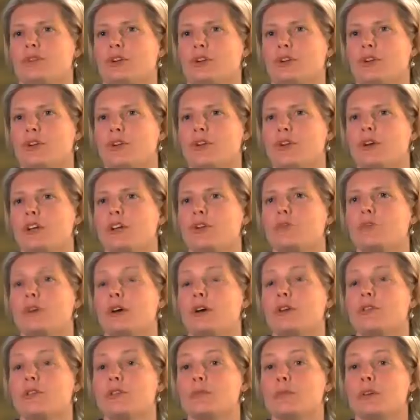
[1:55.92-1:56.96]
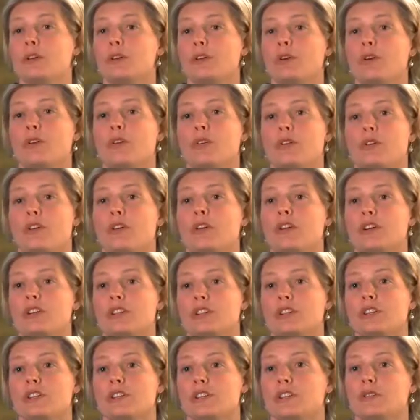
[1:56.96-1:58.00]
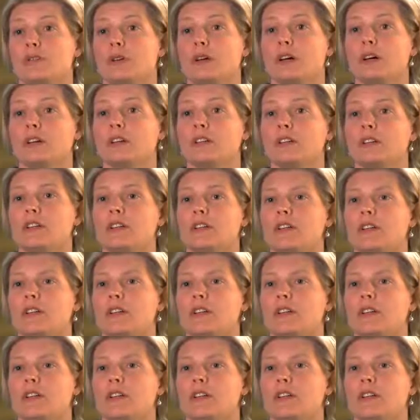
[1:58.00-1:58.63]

not only a composer but an ornithologist as well.